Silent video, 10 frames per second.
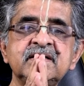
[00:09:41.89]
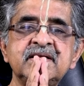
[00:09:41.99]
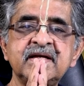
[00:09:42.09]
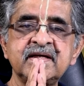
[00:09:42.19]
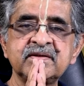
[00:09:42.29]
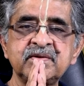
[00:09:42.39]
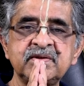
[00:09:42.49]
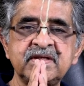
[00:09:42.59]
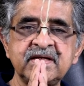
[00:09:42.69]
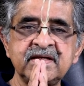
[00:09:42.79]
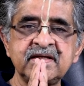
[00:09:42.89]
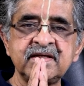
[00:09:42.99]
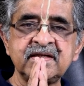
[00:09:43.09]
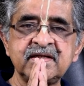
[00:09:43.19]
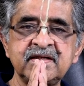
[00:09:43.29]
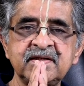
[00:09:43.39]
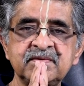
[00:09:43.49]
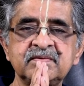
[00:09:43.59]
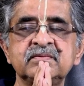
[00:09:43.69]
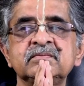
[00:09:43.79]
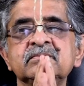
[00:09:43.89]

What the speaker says: Jai Gurudev.